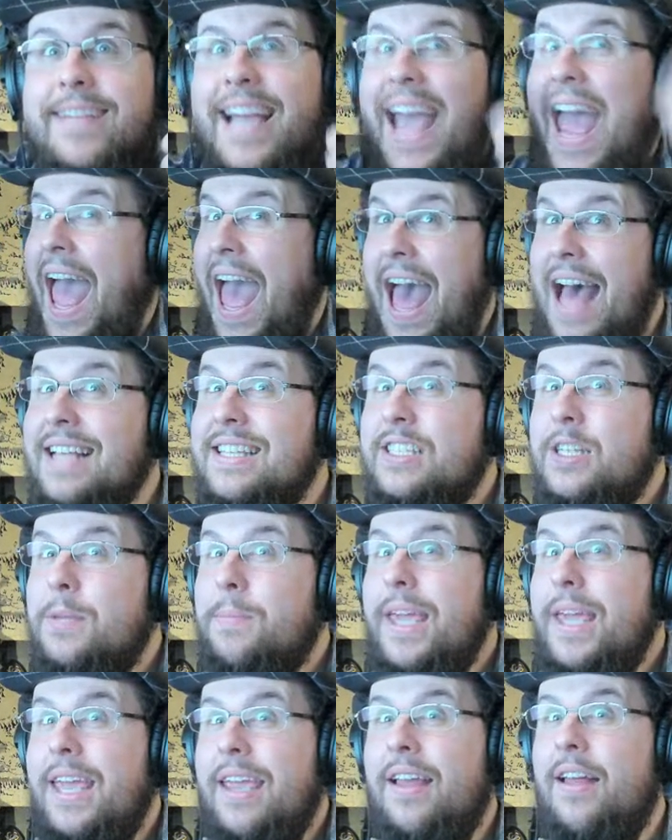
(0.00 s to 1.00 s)
Has to
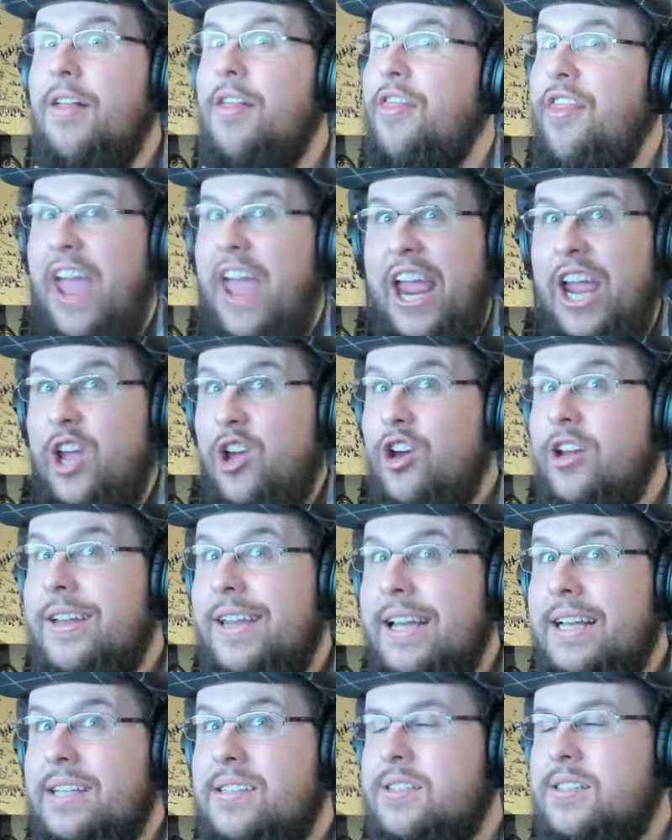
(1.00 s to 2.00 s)
be. Thank
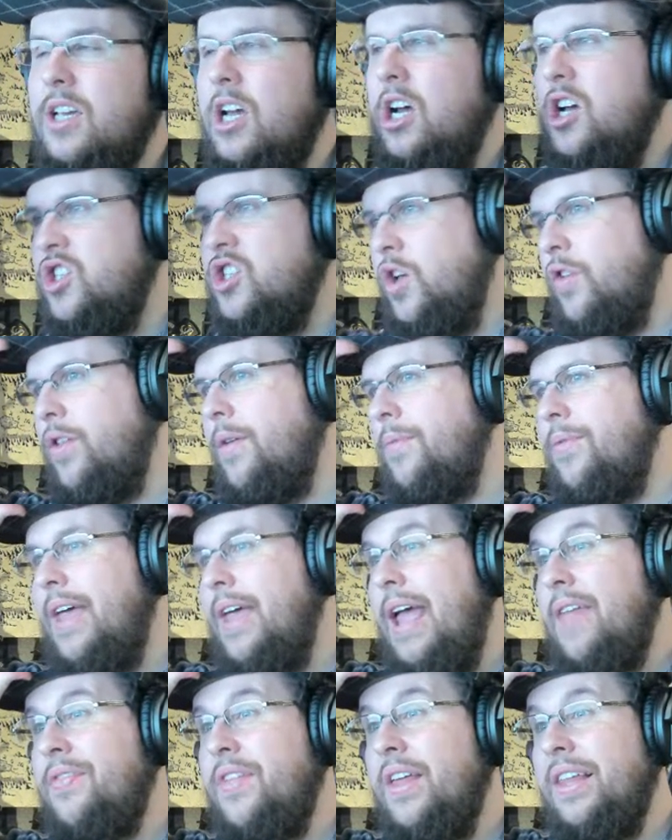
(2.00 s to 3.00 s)
goodness. So
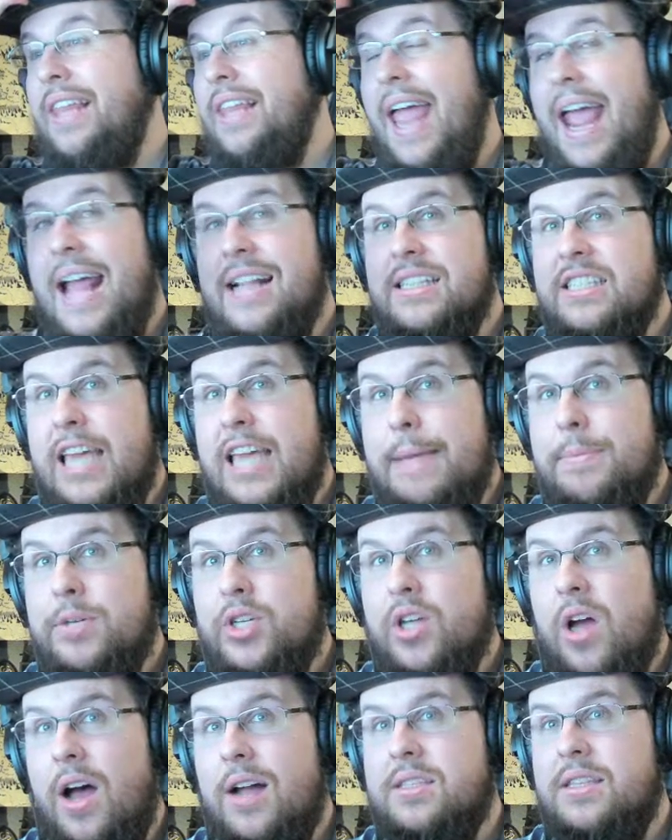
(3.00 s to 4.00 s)
the landscape
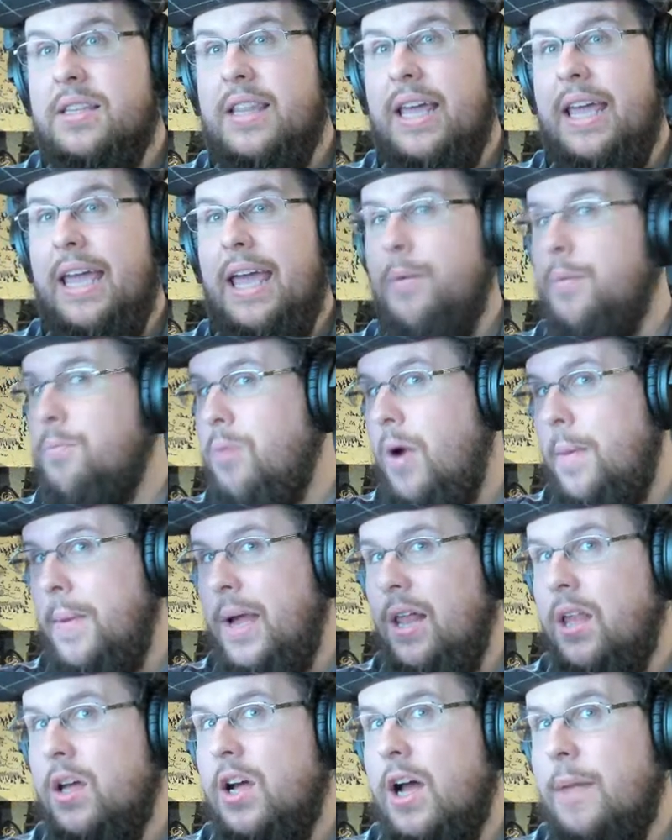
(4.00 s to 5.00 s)
shots they get with probably
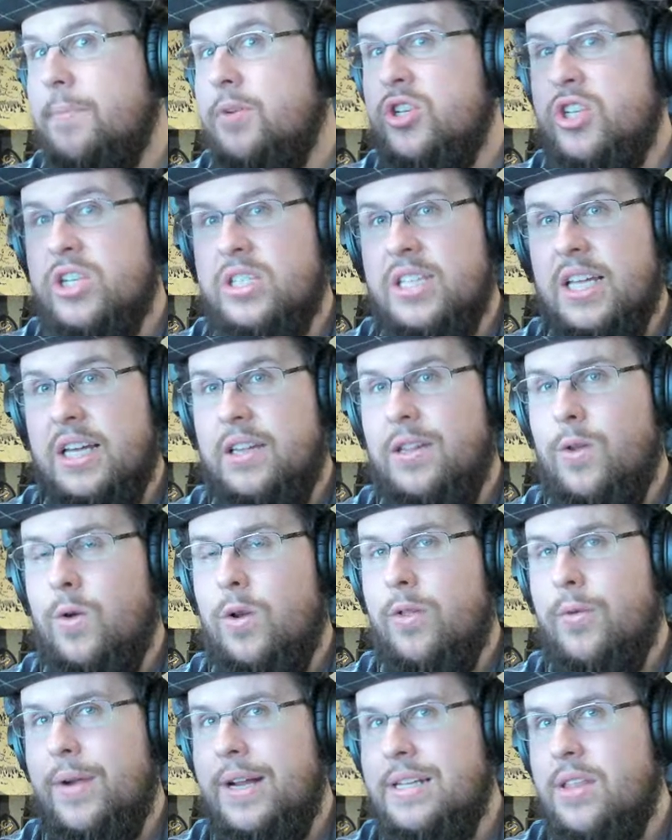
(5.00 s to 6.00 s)
helicopters, just like in
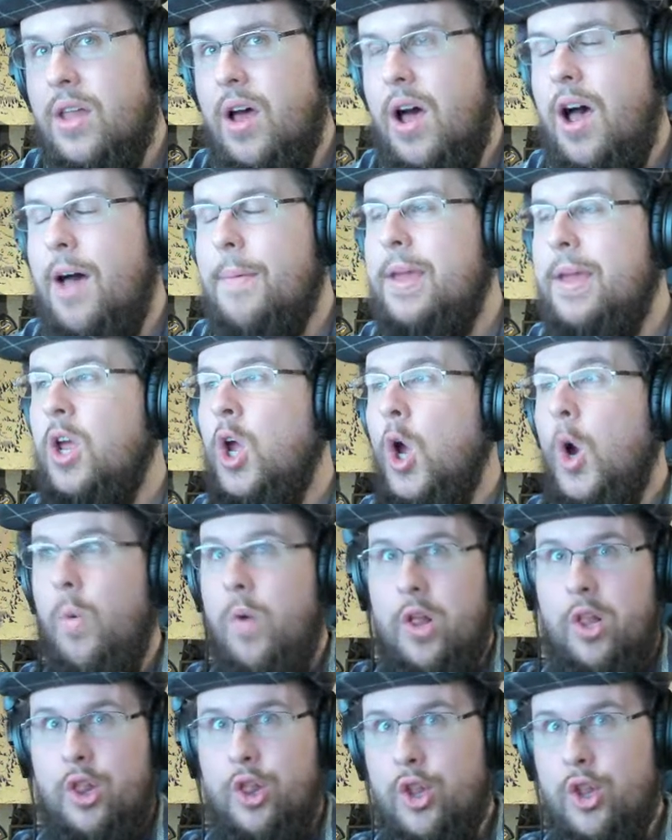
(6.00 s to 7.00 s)
Lord of the Rings and The Hobbit,
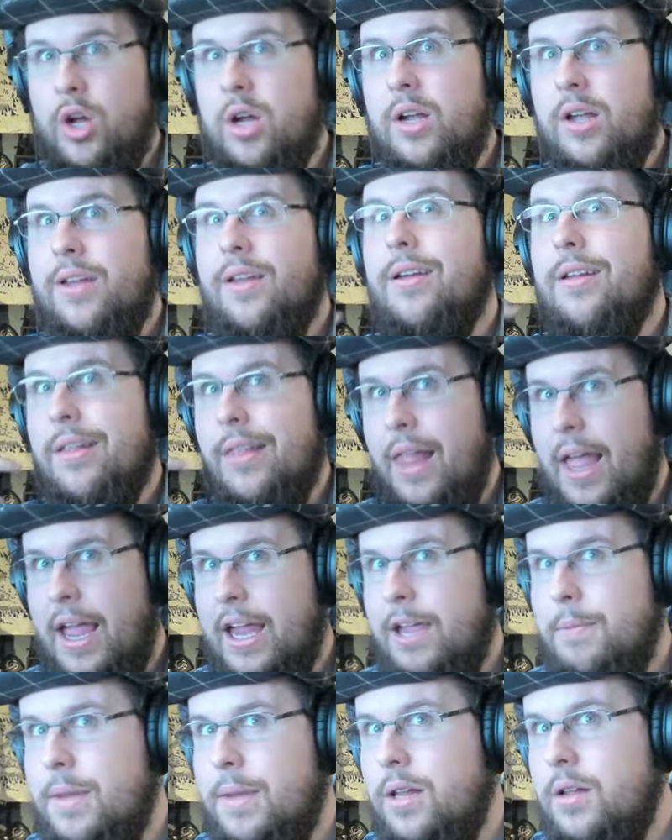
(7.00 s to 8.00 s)
will look
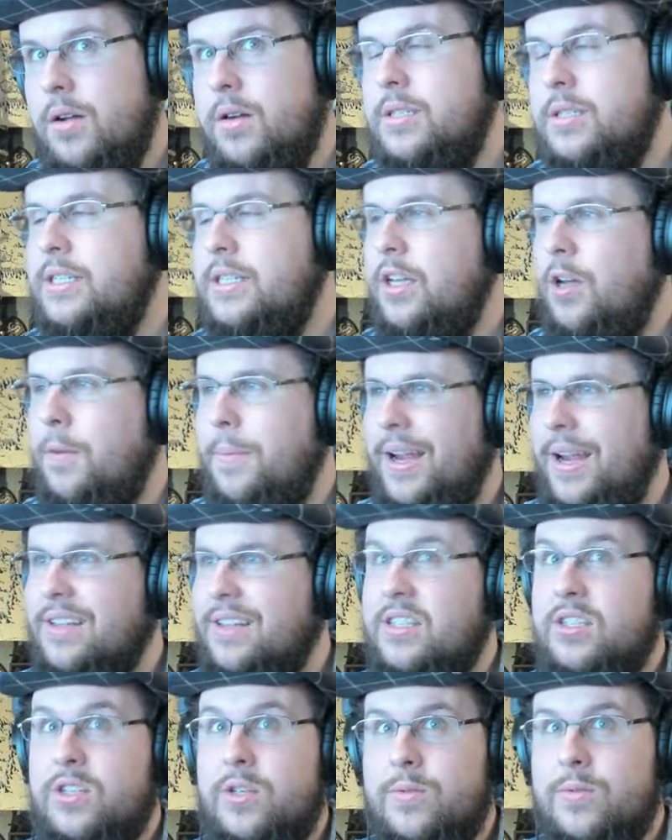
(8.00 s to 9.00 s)
like Middle Earth still,
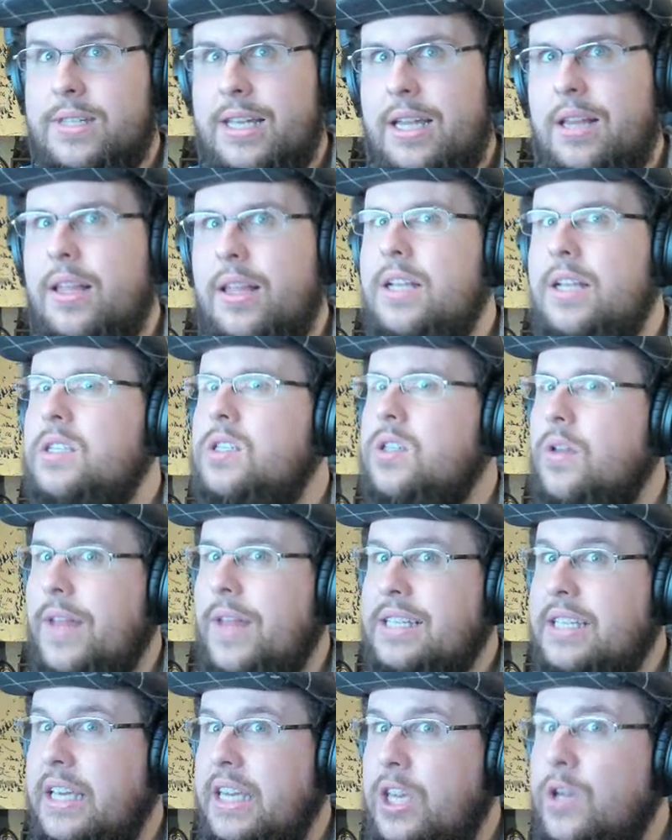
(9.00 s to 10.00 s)
because it's New Zealand. So
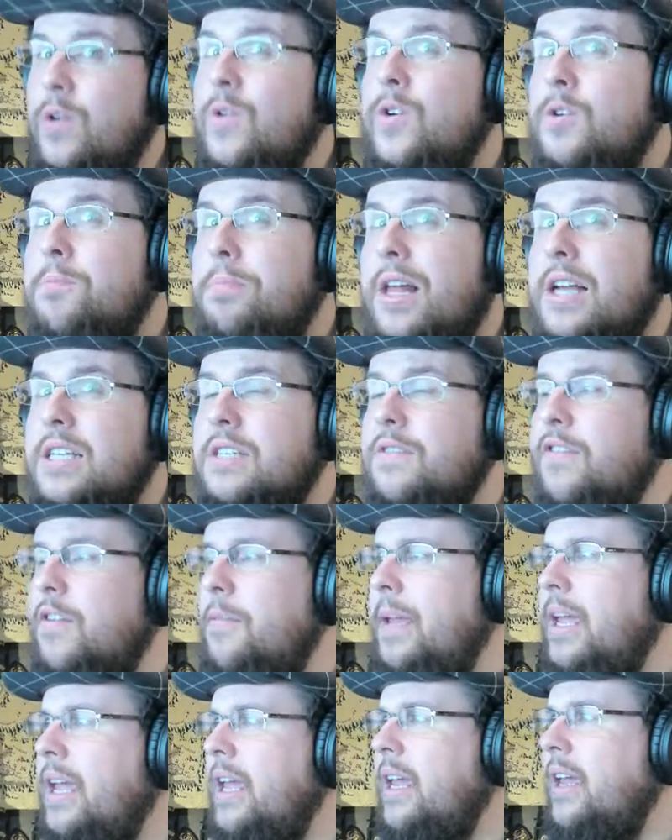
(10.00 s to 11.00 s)
that's a huge plus for
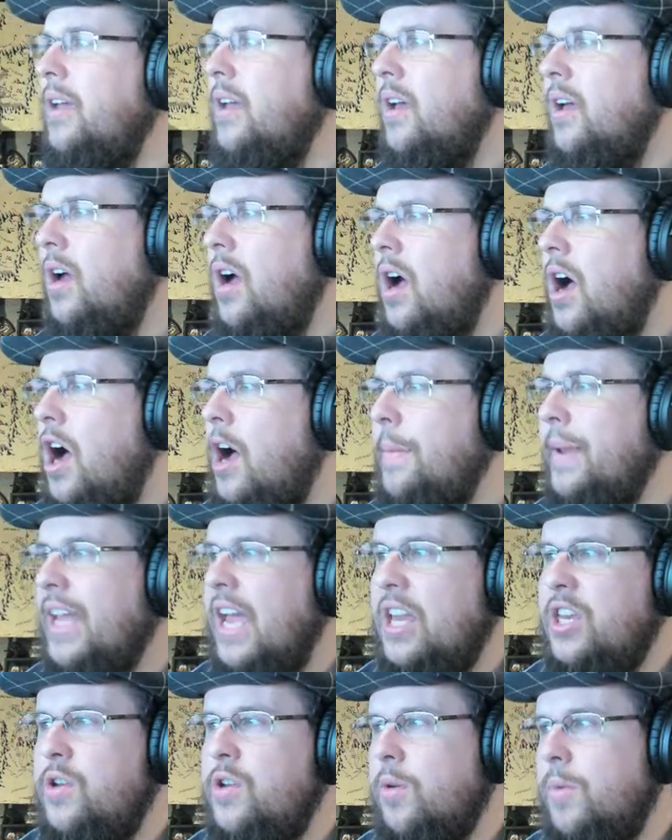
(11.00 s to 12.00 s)
me.
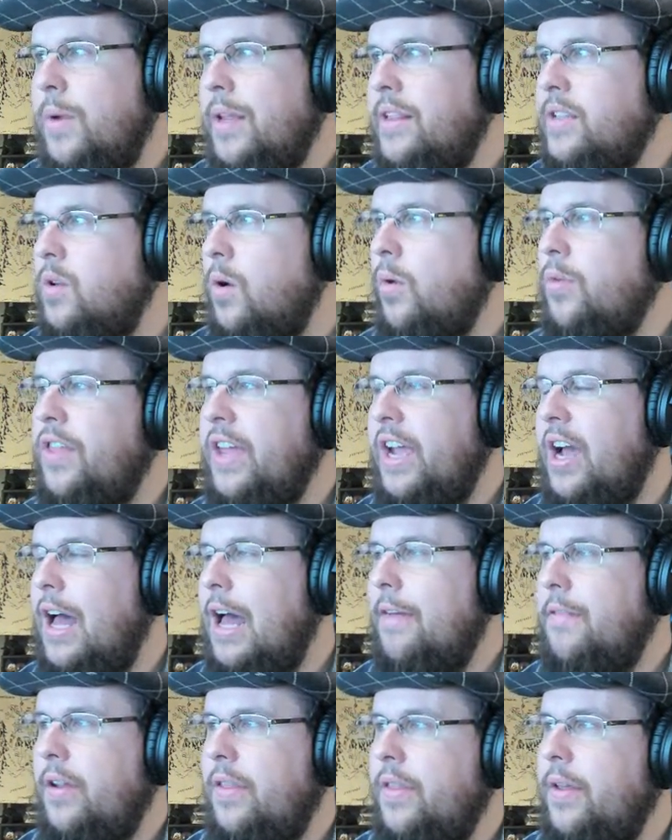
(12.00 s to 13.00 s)
Again, you can read this whole thing. I'll
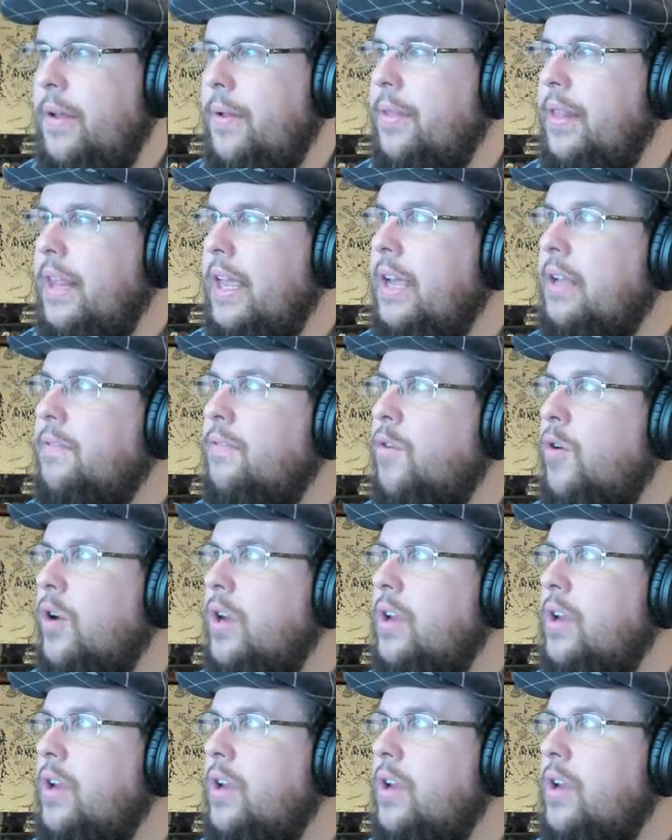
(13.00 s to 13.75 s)
have it in the link for